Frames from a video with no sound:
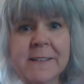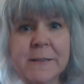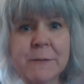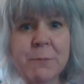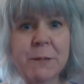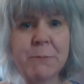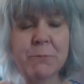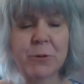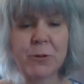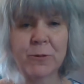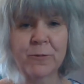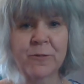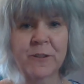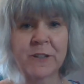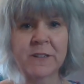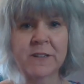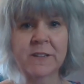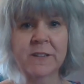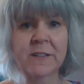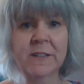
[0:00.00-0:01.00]
to be
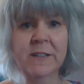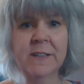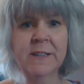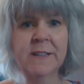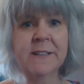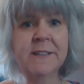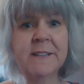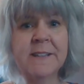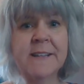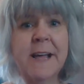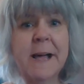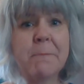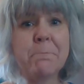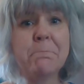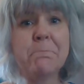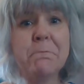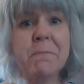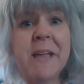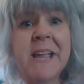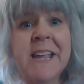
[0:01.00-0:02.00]
perfect, to
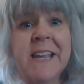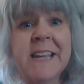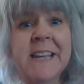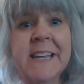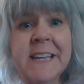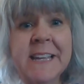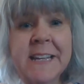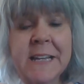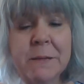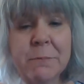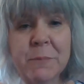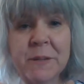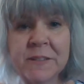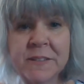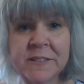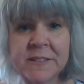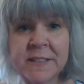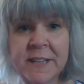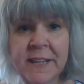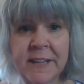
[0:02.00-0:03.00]
not make any
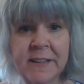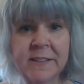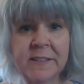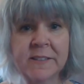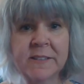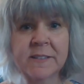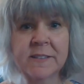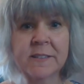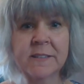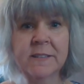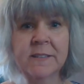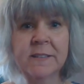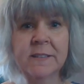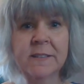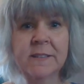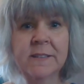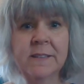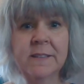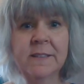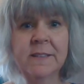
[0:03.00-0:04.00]
mistakes,
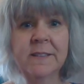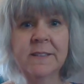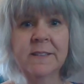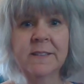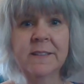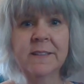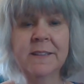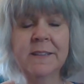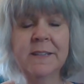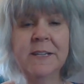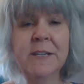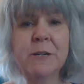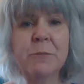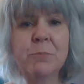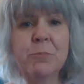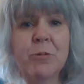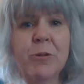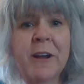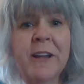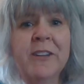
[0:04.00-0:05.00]

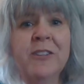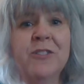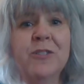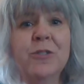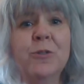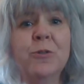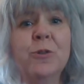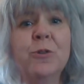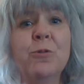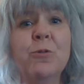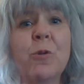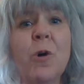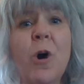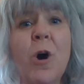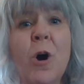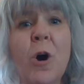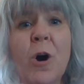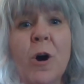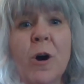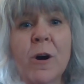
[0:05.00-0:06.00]
embrace who you
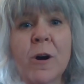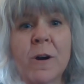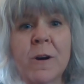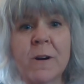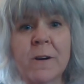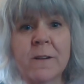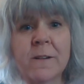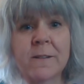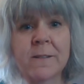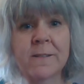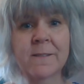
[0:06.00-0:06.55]
are.